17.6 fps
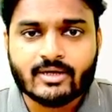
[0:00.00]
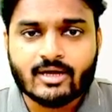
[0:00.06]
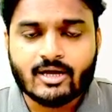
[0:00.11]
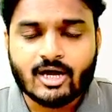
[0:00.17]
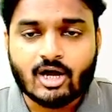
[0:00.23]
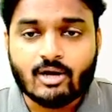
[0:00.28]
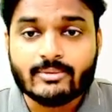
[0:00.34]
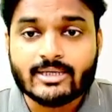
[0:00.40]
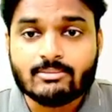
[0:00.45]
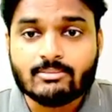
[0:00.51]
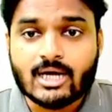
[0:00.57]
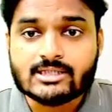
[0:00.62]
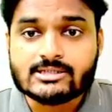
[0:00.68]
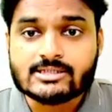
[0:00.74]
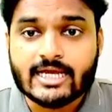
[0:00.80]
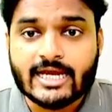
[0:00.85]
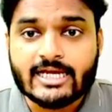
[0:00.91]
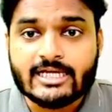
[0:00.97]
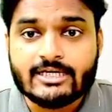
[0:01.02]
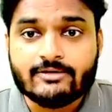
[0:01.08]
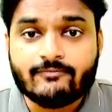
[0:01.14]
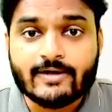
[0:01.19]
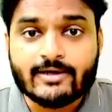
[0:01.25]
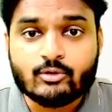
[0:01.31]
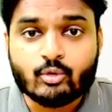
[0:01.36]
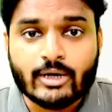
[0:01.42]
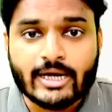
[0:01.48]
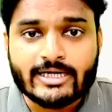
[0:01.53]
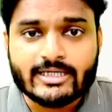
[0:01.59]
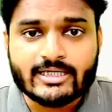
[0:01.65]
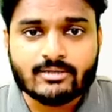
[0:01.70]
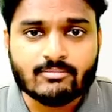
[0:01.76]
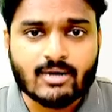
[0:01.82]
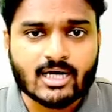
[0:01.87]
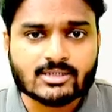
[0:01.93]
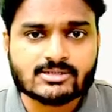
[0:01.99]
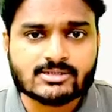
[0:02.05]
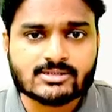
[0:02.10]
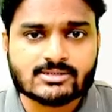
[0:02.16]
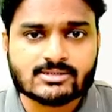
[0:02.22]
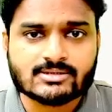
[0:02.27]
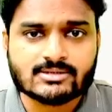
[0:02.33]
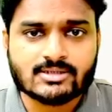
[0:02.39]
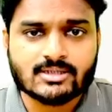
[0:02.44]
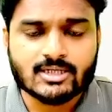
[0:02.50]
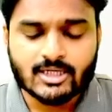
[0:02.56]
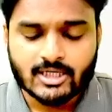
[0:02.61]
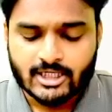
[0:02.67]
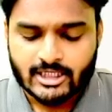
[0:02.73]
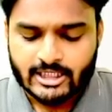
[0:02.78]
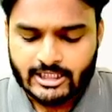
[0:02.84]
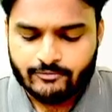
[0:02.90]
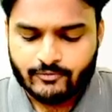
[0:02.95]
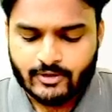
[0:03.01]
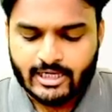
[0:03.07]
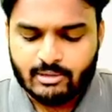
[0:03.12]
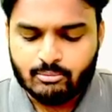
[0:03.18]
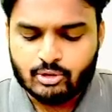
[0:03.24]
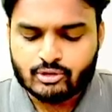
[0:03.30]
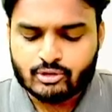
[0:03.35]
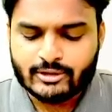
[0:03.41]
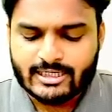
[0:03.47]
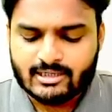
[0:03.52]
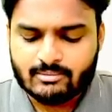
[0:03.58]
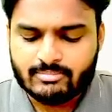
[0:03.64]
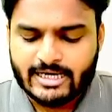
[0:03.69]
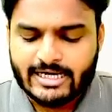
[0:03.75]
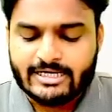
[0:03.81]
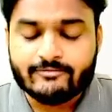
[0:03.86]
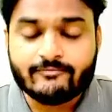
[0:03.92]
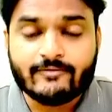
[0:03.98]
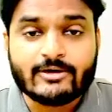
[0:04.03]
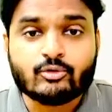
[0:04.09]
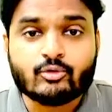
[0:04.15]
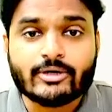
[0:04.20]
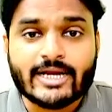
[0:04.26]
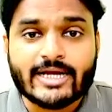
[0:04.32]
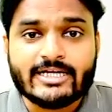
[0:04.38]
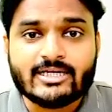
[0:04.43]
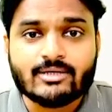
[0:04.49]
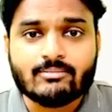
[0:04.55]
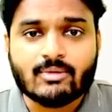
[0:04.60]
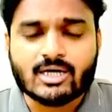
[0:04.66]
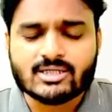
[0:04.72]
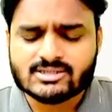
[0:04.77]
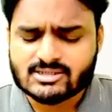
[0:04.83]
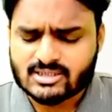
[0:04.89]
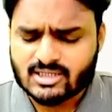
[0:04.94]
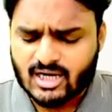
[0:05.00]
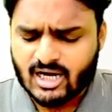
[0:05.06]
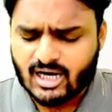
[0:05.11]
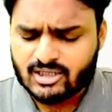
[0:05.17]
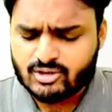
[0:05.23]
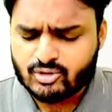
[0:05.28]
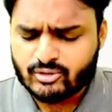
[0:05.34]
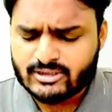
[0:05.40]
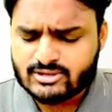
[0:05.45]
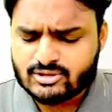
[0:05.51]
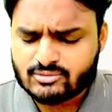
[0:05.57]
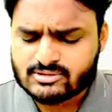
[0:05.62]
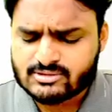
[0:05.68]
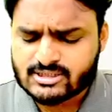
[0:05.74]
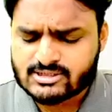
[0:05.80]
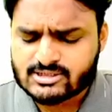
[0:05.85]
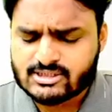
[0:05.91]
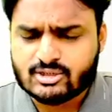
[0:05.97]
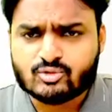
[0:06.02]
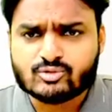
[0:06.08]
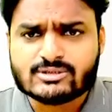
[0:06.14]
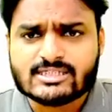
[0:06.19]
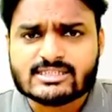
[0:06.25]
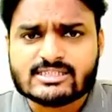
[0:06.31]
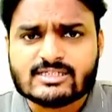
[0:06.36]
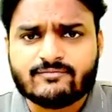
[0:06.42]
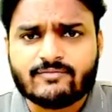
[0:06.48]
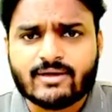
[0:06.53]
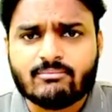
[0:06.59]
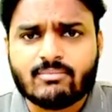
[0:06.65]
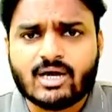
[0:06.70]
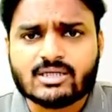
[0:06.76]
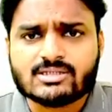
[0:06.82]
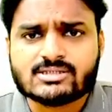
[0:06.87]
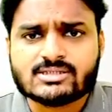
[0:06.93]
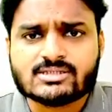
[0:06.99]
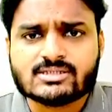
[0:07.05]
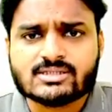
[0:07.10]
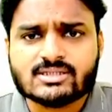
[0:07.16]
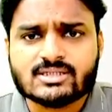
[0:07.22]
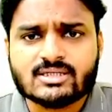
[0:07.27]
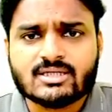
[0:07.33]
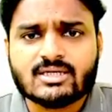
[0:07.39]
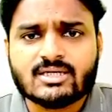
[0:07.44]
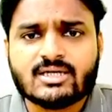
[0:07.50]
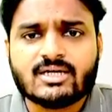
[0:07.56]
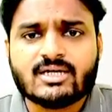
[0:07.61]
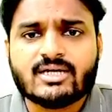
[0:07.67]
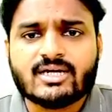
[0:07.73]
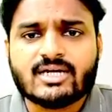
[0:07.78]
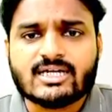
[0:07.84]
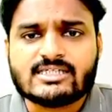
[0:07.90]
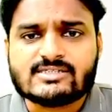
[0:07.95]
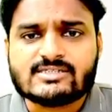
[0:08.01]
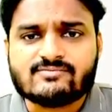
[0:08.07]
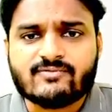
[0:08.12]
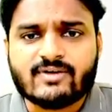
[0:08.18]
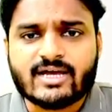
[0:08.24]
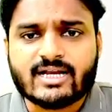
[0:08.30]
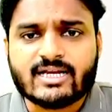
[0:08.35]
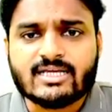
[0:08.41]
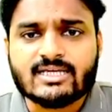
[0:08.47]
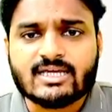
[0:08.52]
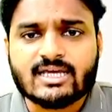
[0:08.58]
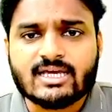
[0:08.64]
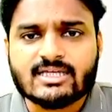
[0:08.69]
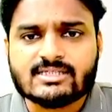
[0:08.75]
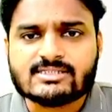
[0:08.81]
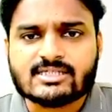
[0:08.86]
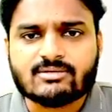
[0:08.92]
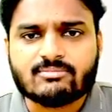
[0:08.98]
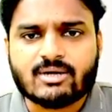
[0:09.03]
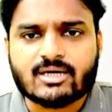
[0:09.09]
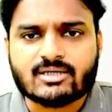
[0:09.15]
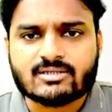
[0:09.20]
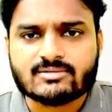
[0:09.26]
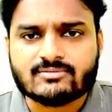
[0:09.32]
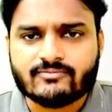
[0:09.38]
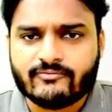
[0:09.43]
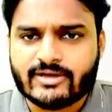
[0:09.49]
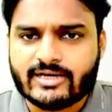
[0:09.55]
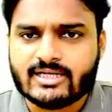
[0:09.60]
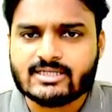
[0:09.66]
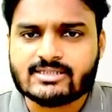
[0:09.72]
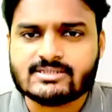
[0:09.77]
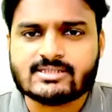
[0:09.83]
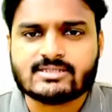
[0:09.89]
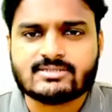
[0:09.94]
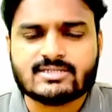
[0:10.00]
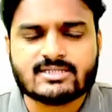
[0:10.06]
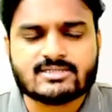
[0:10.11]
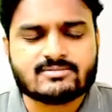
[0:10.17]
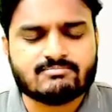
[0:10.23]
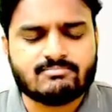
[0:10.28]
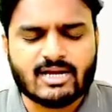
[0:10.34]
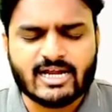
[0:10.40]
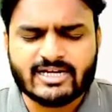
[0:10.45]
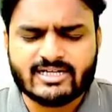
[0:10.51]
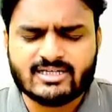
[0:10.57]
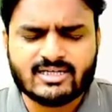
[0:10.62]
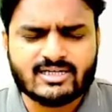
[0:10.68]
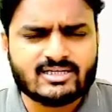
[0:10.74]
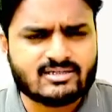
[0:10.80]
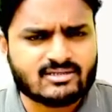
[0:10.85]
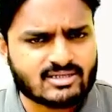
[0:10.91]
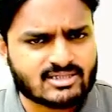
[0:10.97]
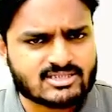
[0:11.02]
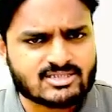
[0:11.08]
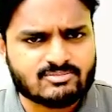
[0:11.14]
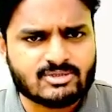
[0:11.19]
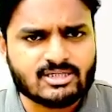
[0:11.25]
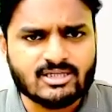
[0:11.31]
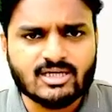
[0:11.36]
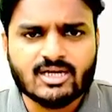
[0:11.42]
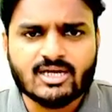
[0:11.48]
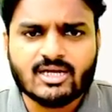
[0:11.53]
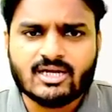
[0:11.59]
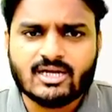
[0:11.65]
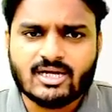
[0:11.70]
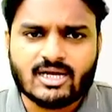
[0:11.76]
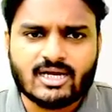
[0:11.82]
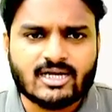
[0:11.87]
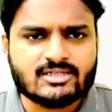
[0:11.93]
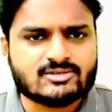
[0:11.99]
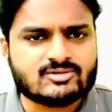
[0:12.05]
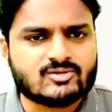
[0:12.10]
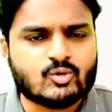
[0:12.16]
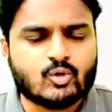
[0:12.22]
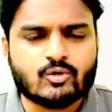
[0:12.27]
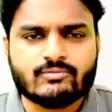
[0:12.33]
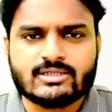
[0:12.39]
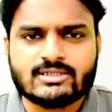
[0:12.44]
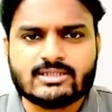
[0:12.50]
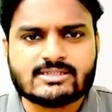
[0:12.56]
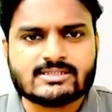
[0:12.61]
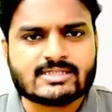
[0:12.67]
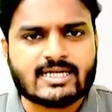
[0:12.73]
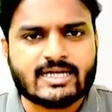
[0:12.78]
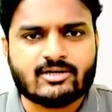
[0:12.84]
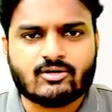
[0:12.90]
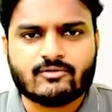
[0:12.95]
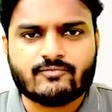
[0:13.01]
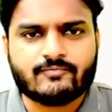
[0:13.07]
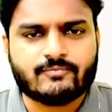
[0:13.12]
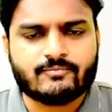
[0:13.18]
How many marks? 85 to 90 marks. If you're able to attempt 85 to 90 marks, can't you achieve 60 to 65 marks? It's very easy, ma. Very easy. Just blindly trust me and go with this kind of